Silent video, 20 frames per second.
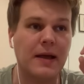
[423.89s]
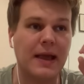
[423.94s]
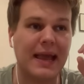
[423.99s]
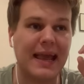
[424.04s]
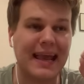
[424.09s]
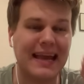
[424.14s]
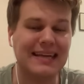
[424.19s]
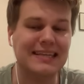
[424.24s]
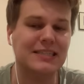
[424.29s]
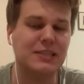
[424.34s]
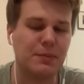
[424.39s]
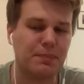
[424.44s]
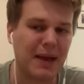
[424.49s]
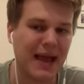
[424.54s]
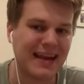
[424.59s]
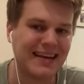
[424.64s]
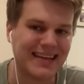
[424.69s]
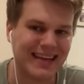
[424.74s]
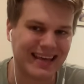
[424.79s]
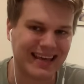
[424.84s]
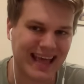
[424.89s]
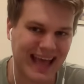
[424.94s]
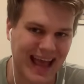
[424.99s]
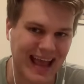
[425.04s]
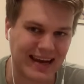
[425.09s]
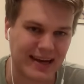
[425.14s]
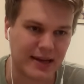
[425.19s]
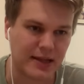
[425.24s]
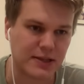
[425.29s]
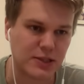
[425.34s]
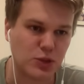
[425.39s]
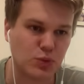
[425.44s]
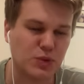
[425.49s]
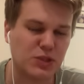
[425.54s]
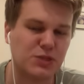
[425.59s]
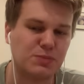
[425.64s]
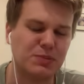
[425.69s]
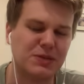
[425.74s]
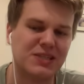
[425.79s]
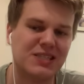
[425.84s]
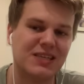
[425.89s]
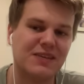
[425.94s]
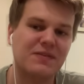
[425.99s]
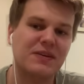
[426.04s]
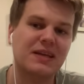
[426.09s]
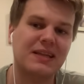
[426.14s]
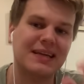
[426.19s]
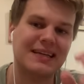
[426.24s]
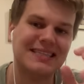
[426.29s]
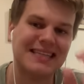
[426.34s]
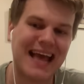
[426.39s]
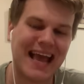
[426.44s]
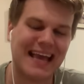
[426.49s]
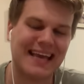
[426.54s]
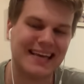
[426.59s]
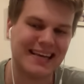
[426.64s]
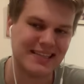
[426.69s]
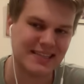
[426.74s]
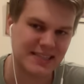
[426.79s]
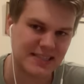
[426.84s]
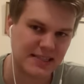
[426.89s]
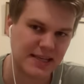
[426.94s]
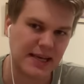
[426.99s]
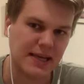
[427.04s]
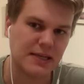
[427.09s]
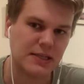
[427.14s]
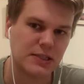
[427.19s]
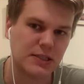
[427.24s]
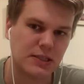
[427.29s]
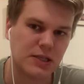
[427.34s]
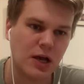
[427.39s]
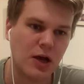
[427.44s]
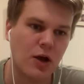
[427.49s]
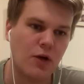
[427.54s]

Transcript: independent candidates were specifically taking seats